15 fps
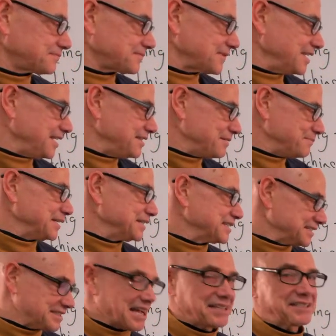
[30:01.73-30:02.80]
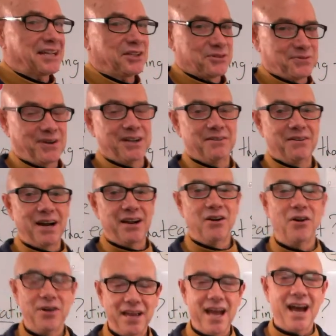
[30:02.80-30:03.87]
and then B says, that sounds fun, right? Oh
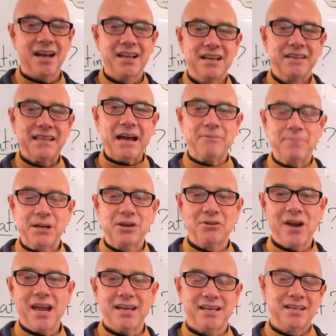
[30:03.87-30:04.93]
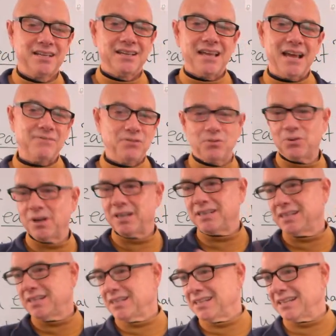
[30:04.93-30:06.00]
yeah, that'd be great.
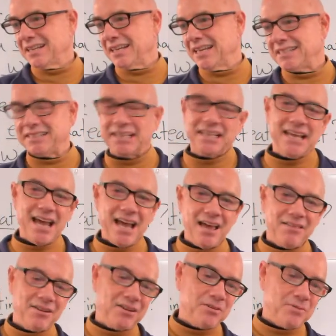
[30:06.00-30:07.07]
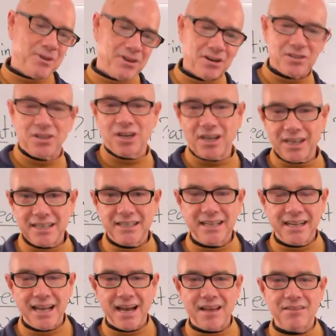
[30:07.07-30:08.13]
Everyone gets together, we're all cooking
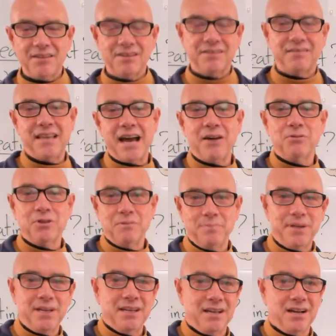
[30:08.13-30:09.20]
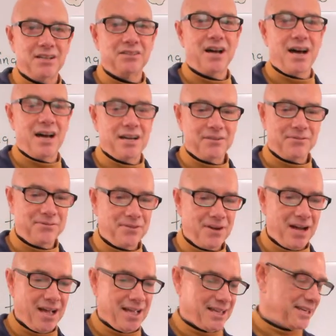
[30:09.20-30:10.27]
together. That would be a lot of
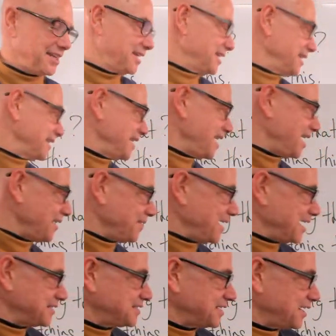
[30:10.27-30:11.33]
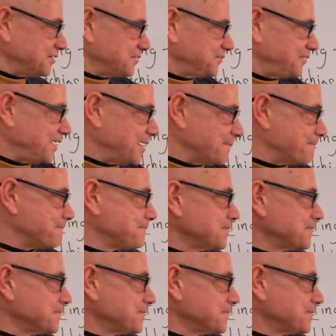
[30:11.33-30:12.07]
fun. Yeah, that sounds fun.